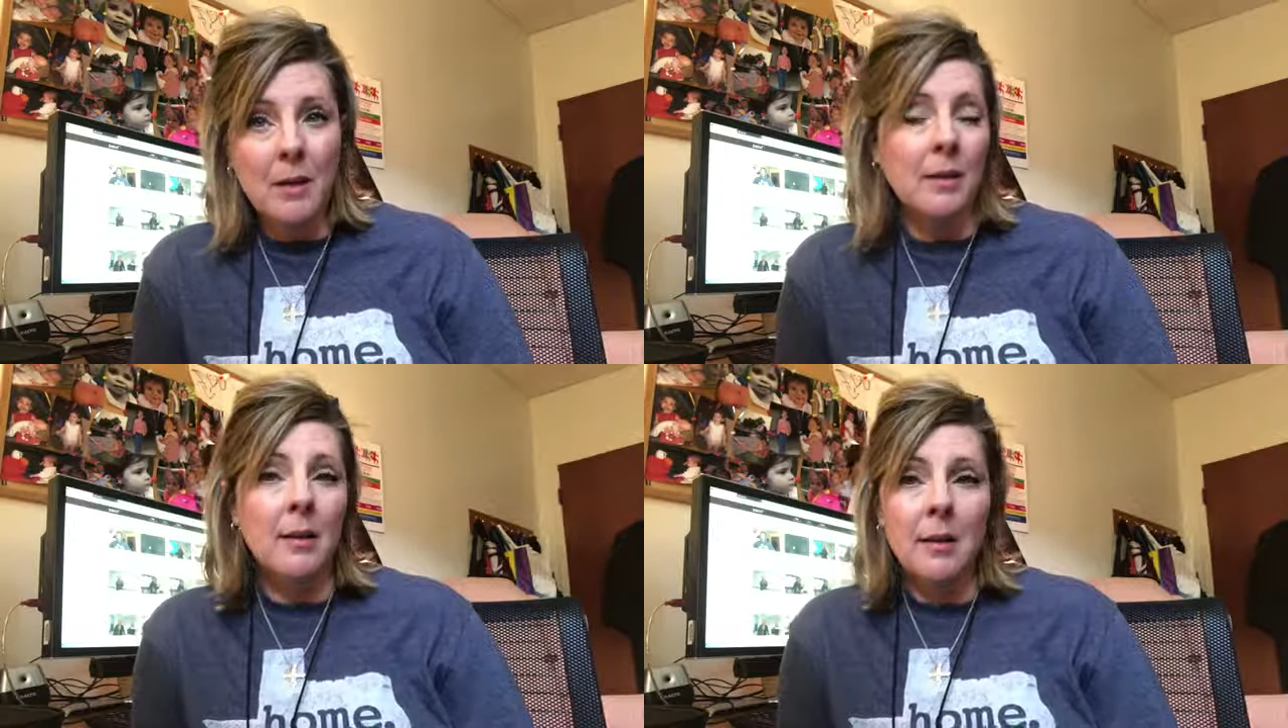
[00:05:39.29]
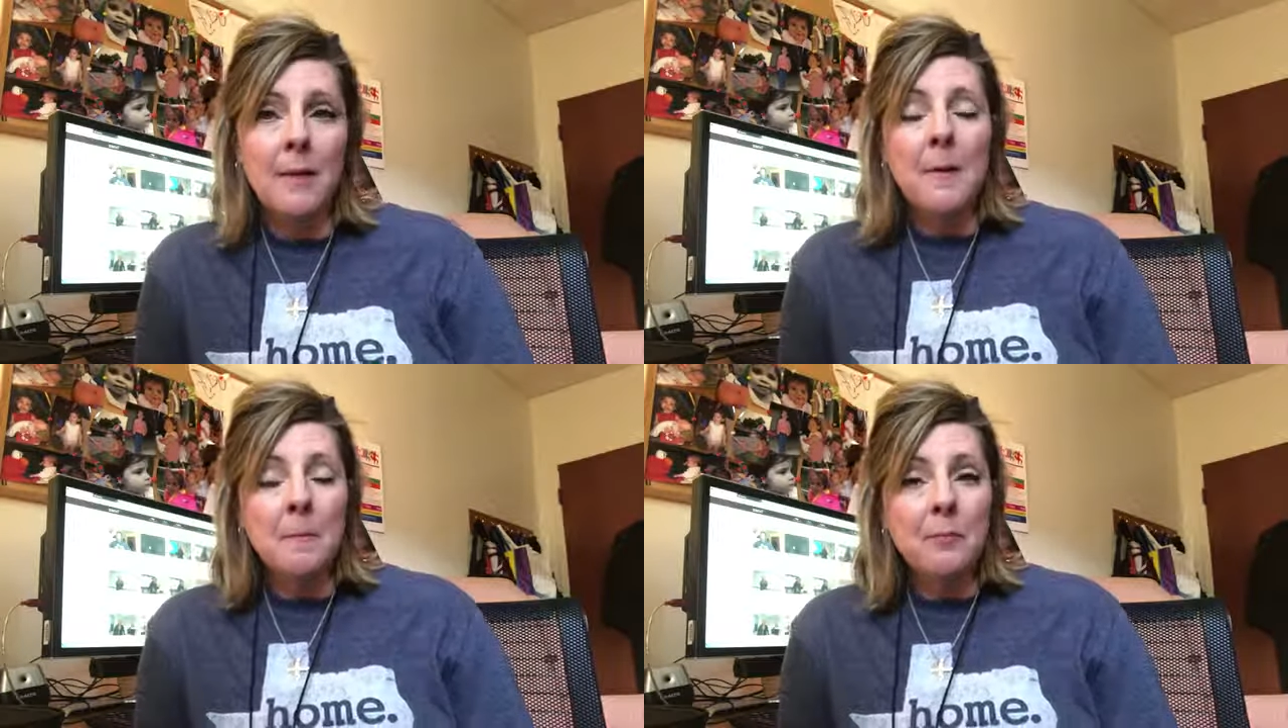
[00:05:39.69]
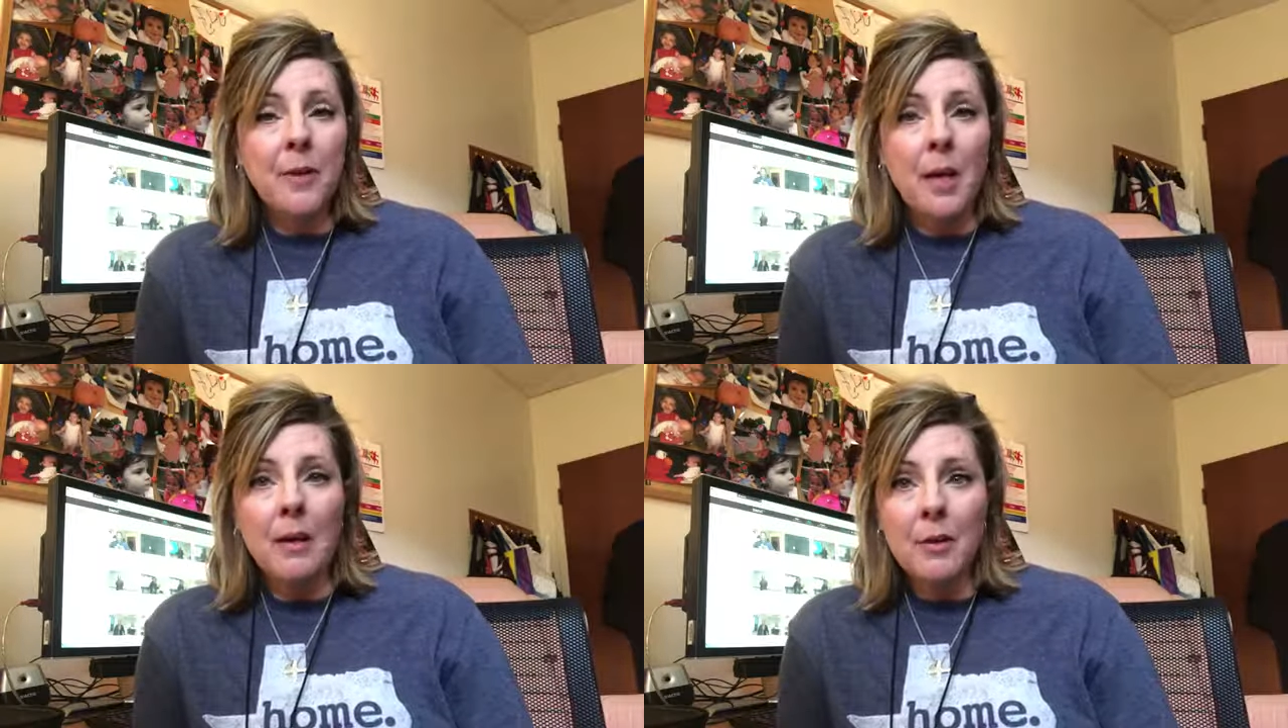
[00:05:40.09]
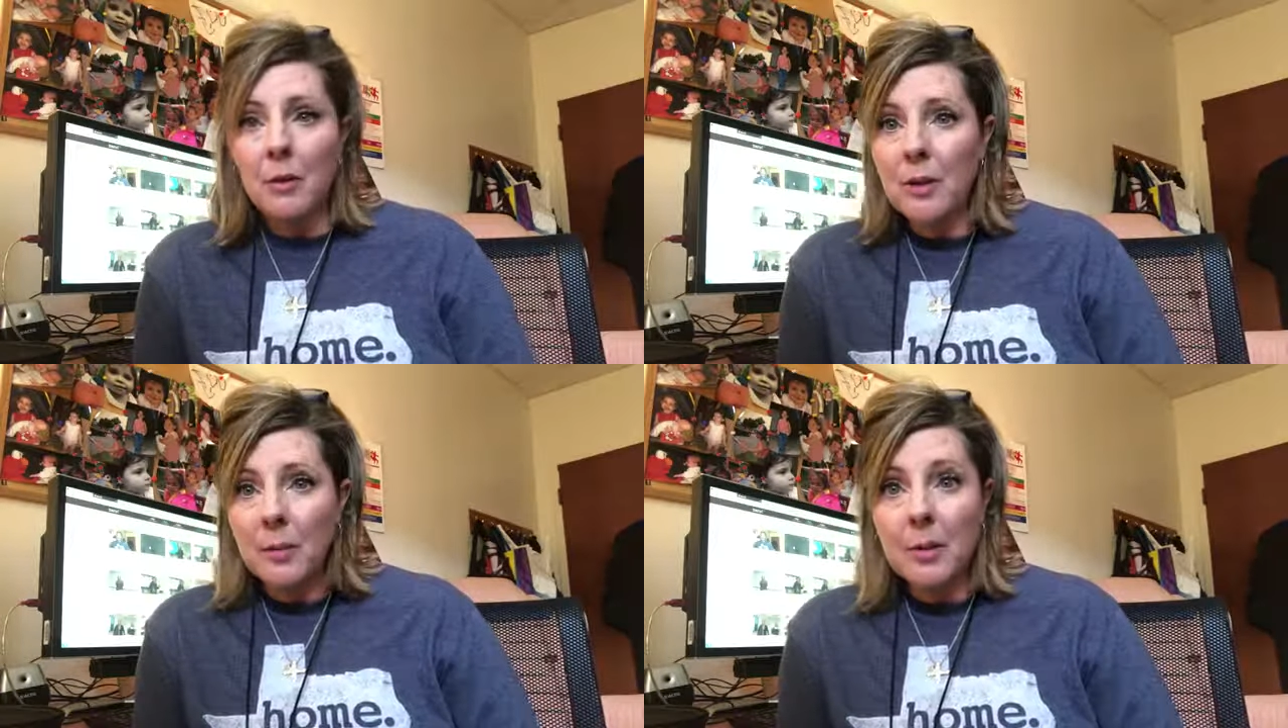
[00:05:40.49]
on
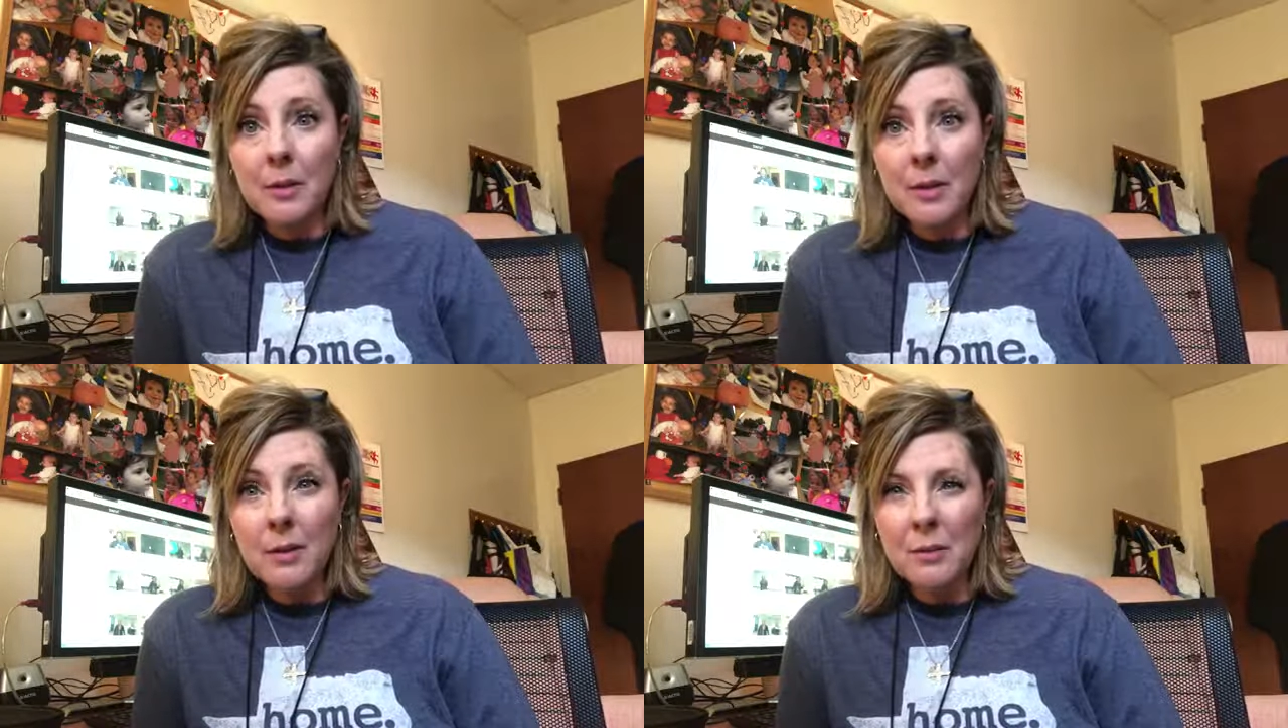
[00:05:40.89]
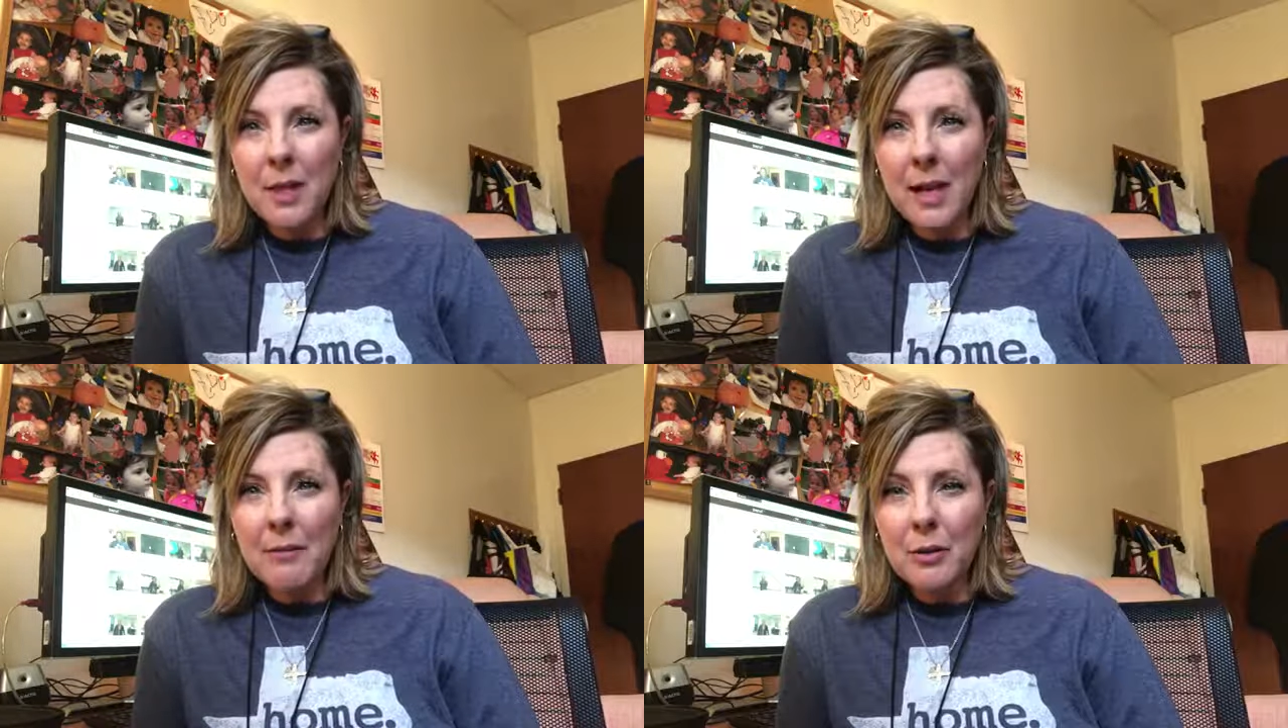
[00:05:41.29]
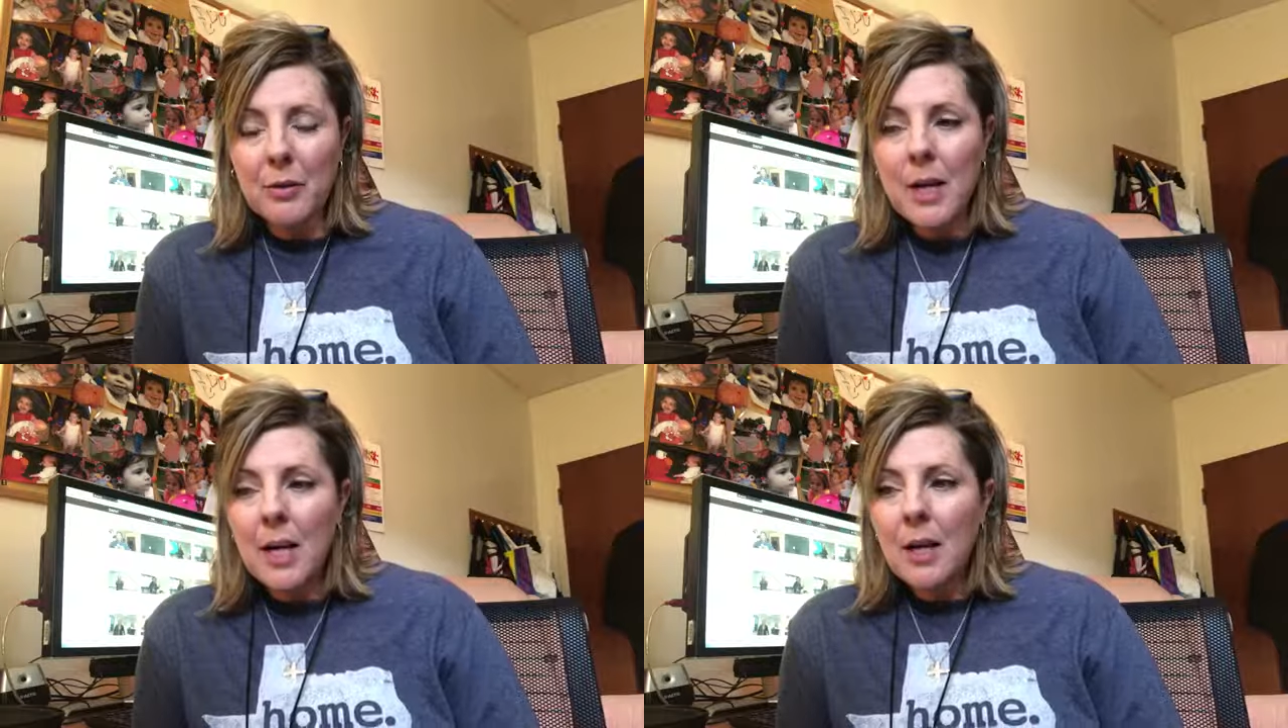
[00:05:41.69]
their credibility or what have you.